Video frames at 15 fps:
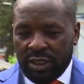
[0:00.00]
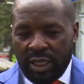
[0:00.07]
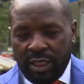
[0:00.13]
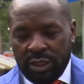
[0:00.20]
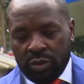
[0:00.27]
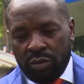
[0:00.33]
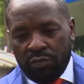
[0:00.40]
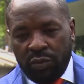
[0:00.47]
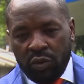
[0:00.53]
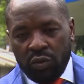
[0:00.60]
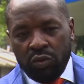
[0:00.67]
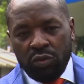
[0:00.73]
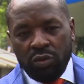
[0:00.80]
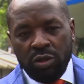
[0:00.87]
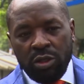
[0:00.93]
Radisson
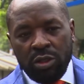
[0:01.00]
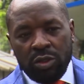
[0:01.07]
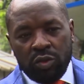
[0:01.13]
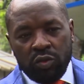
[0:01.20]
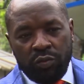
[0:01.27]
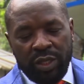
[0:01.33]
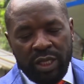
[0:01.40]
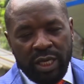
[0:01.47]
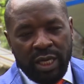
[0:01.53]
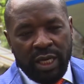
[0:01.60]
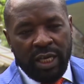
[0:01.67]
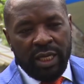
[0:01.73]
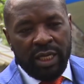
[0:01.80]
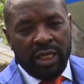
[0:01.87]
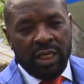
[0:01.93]
Blue to
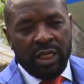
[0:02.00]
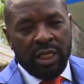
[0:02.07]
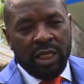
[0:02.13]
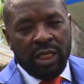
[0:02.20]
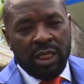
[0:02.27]
Miale,